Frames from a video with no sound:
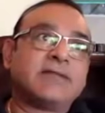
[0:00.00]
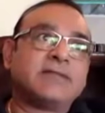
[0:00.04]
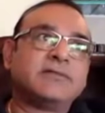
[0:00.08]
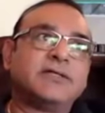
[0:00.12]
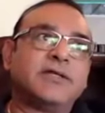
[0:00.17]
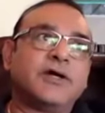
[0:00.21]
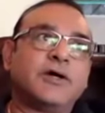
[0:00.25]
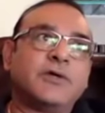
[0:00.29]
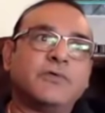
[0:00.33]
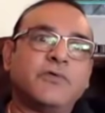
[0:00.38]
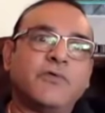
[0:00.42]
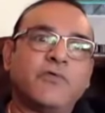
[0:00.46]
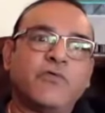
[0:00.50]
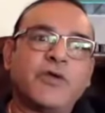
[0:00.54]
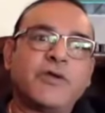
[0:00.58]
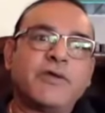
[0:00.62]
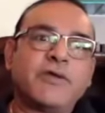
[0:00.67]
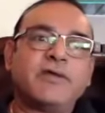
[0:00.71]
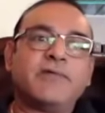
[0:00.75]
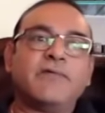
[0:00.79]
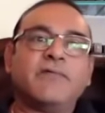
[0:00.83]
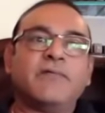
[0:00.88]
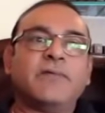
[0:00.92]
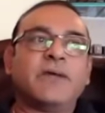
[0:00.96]

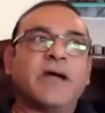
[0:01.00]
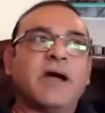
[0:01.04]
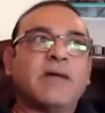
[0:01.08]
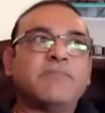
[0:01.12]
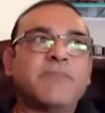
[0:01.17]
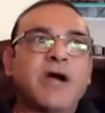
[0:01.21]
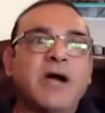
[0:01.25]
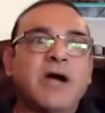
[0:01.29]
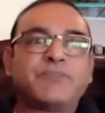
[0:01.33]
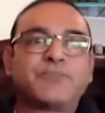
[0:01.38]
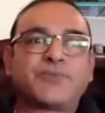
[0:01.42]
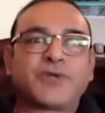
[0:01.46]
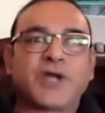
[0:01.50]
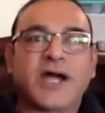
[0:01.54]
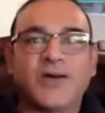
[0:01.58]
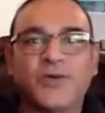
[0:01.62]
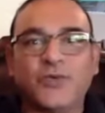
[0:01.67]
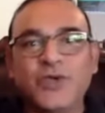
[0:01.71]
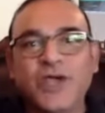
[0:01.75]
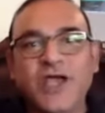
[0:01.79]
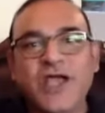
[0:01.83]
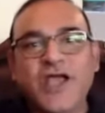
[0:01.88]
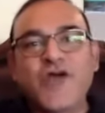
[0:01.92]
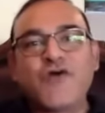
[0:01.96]
I'm proud.